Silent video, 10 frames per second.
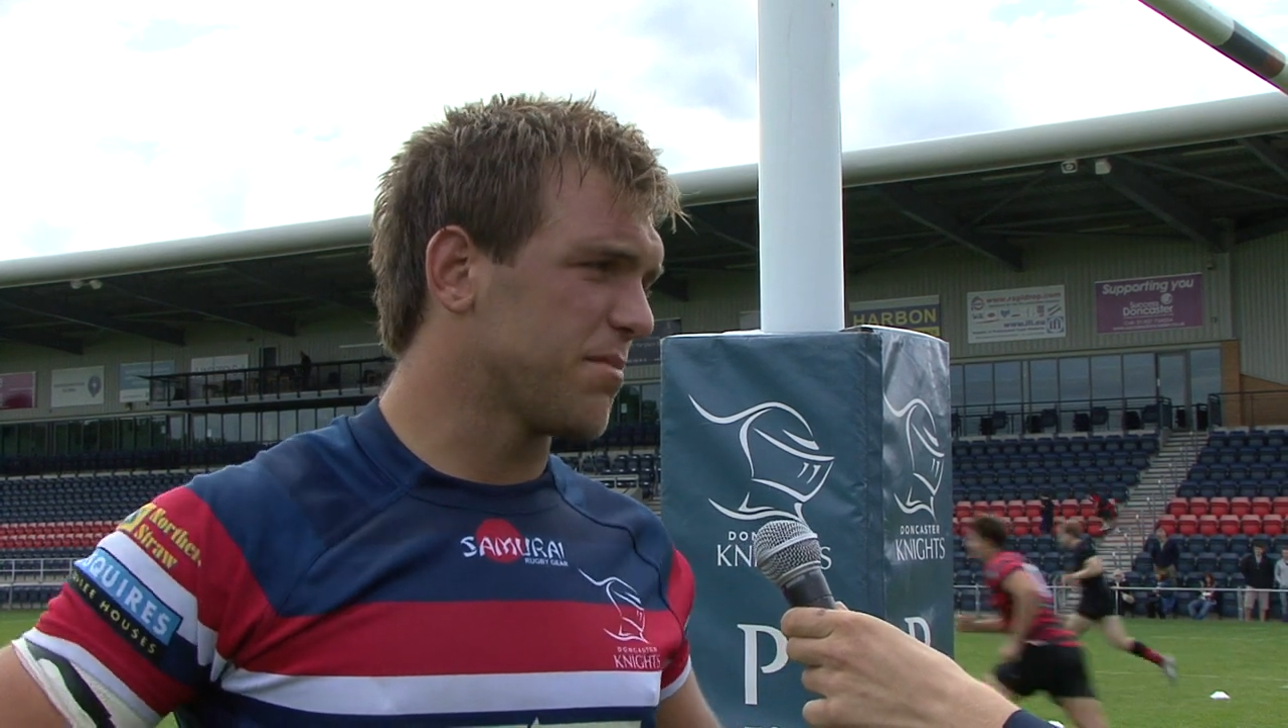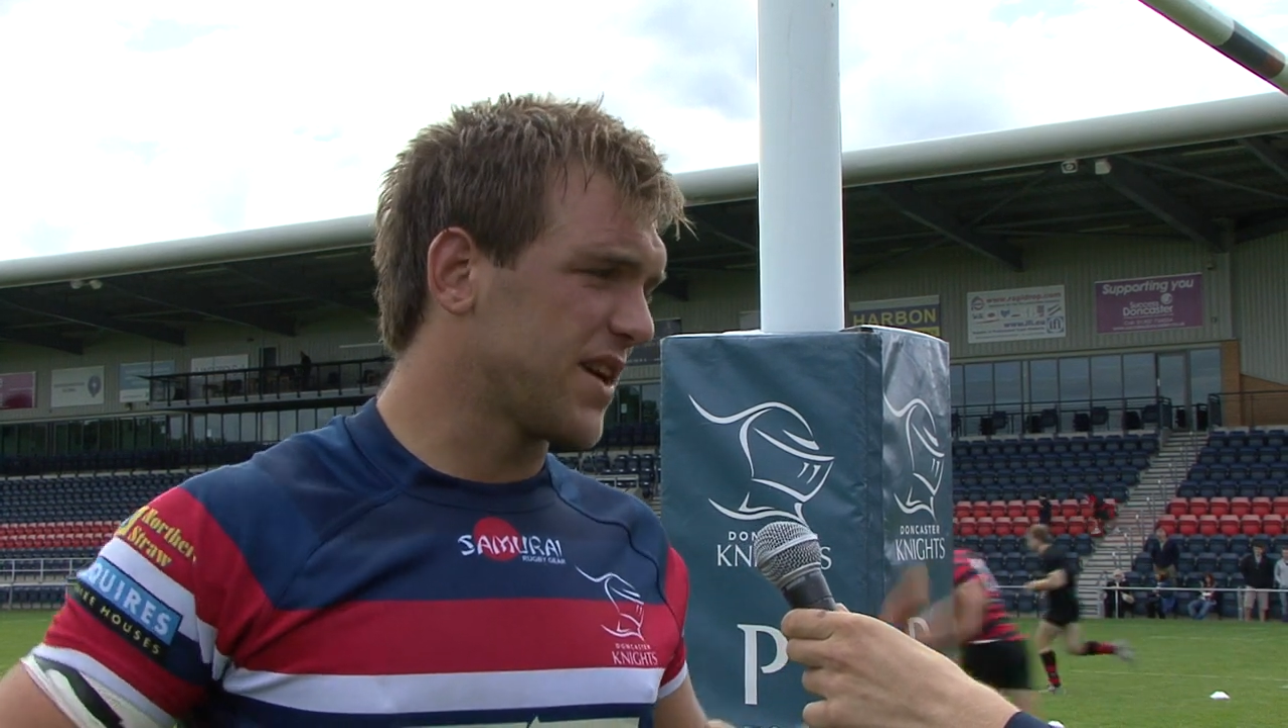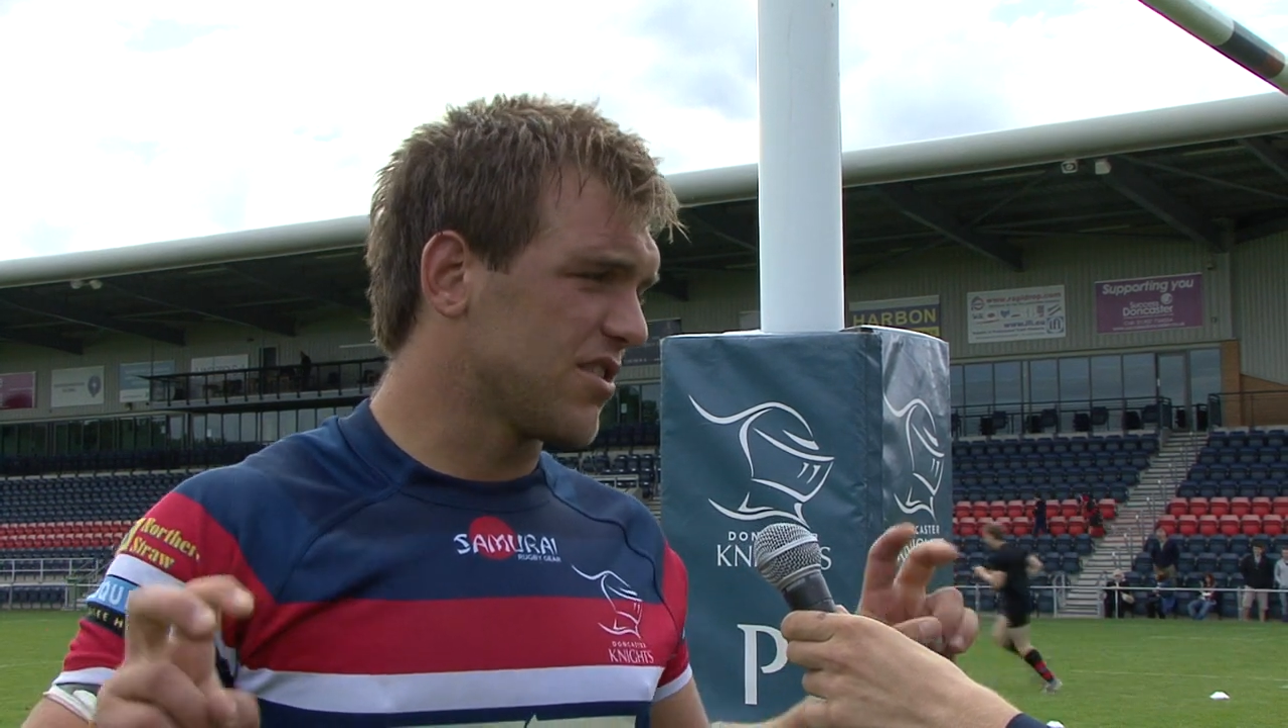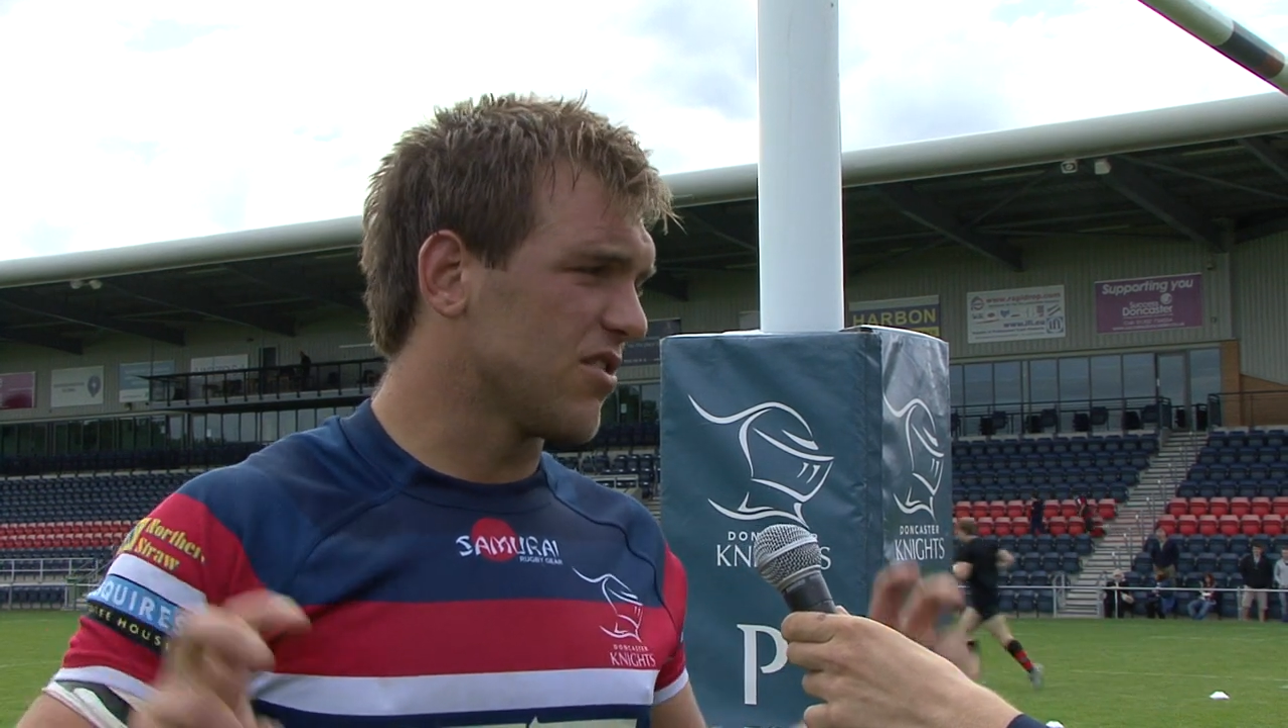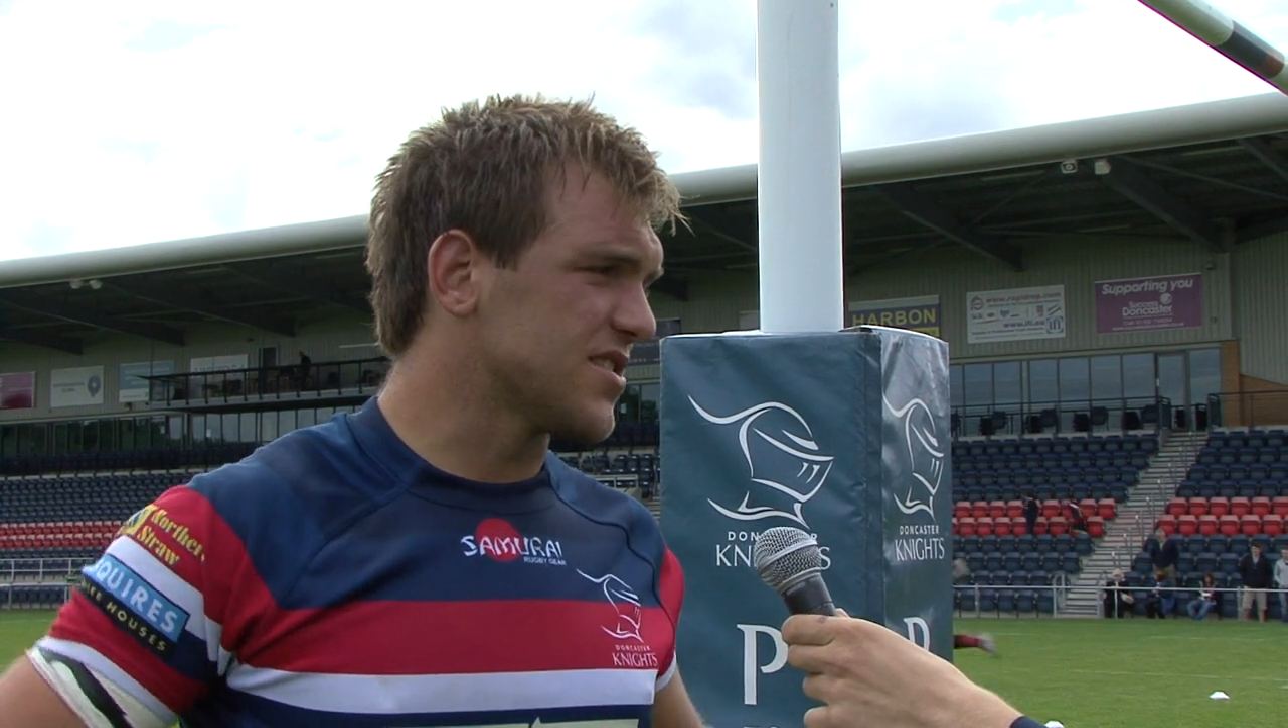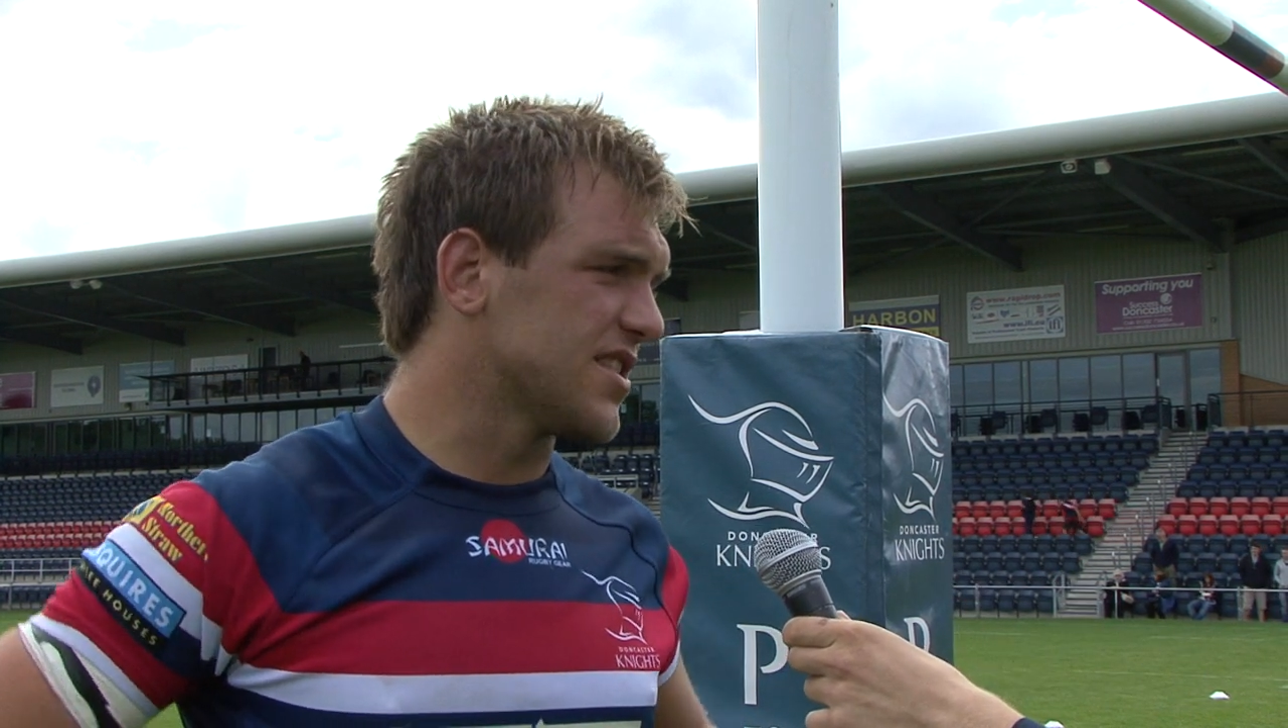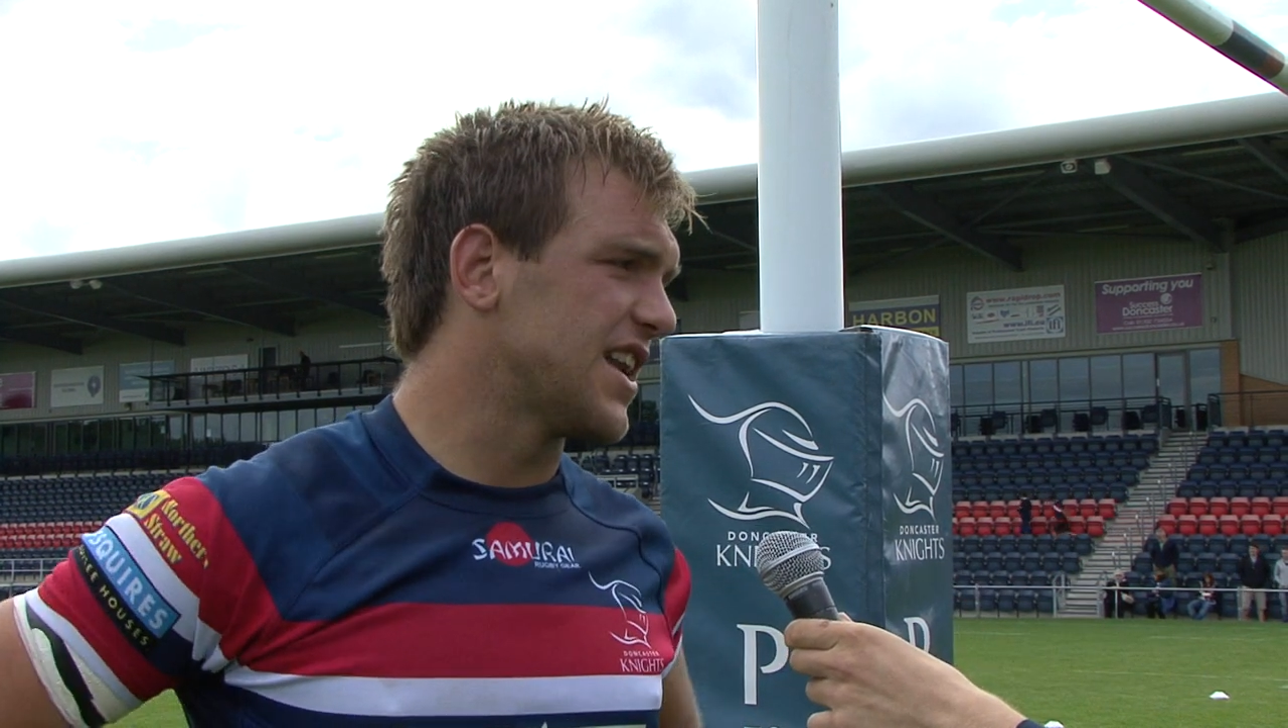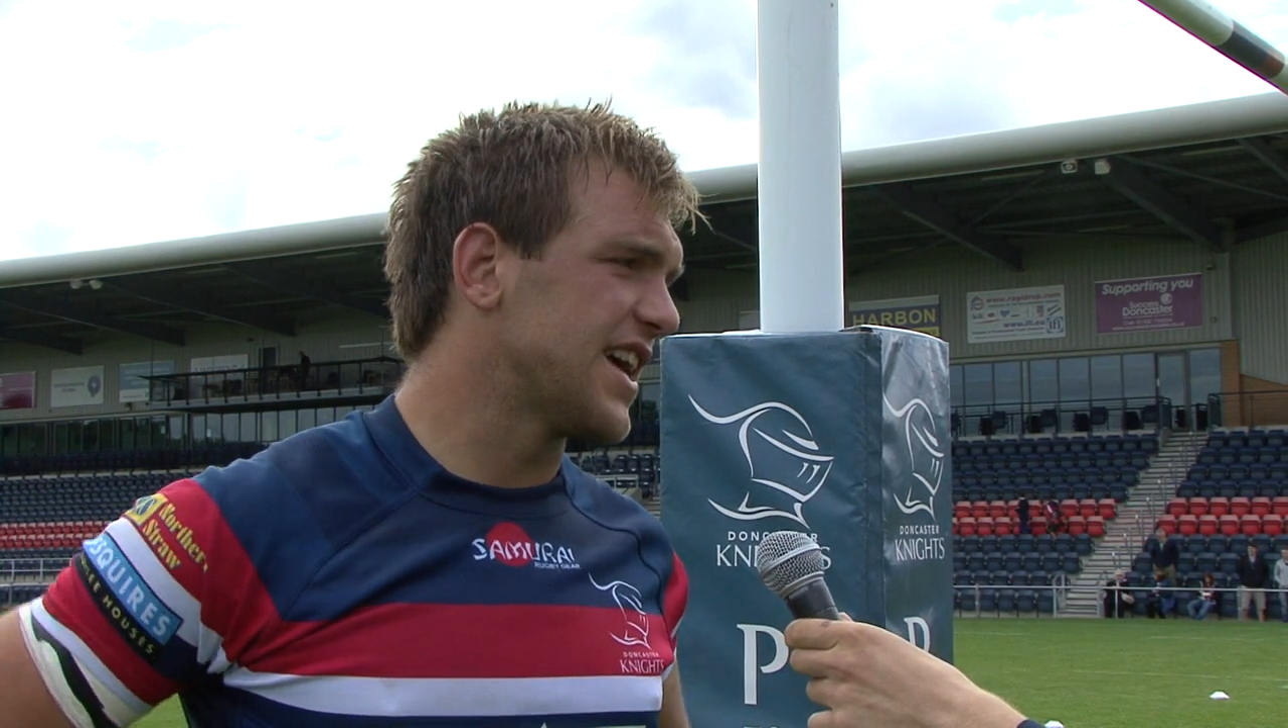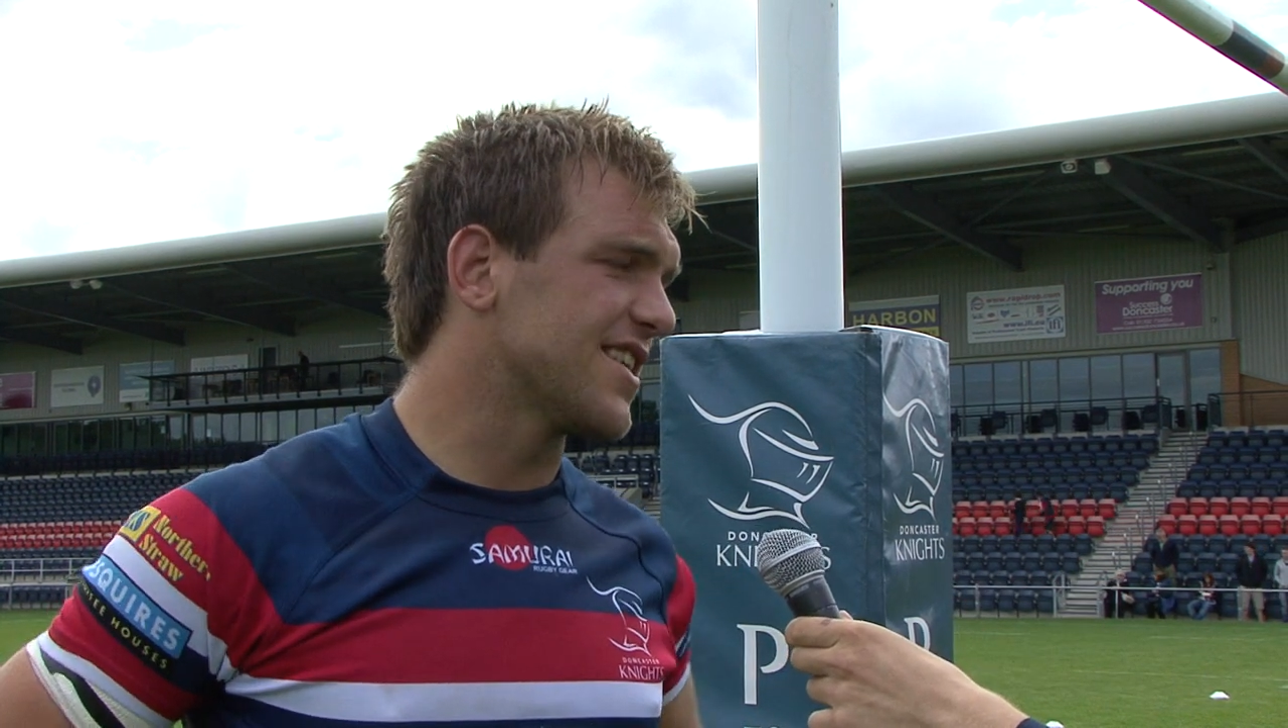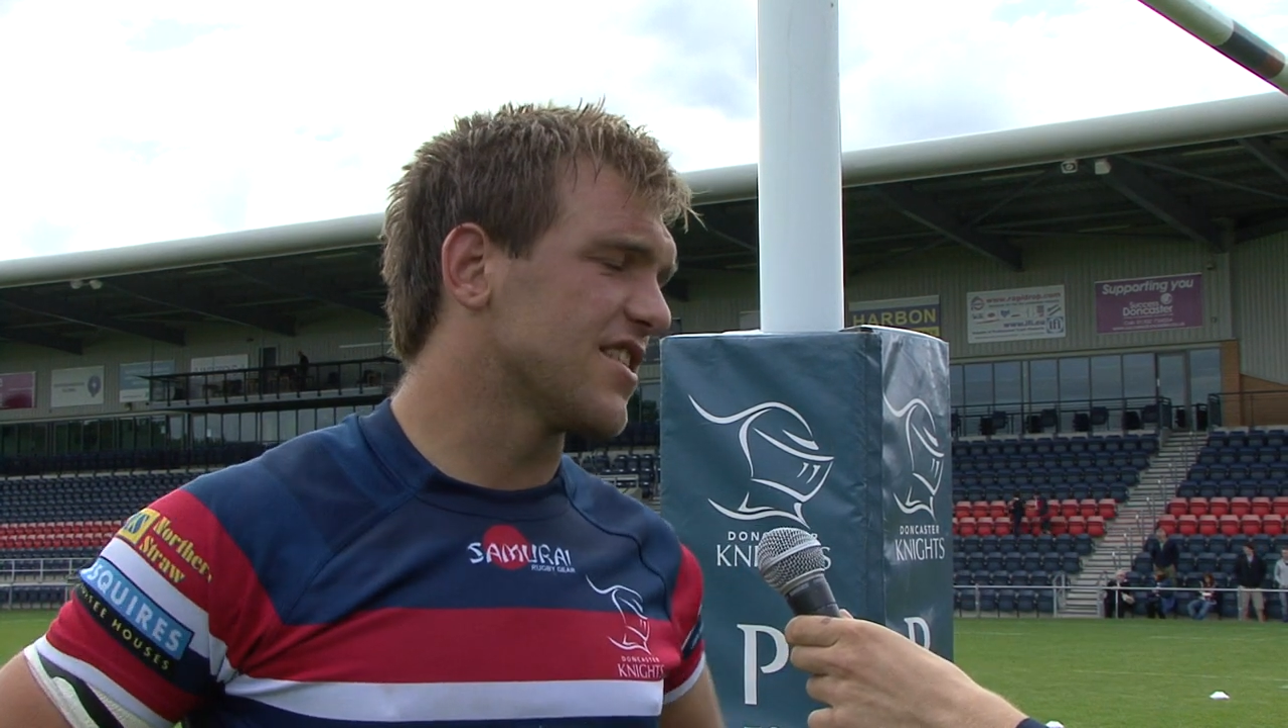big dogs in the league,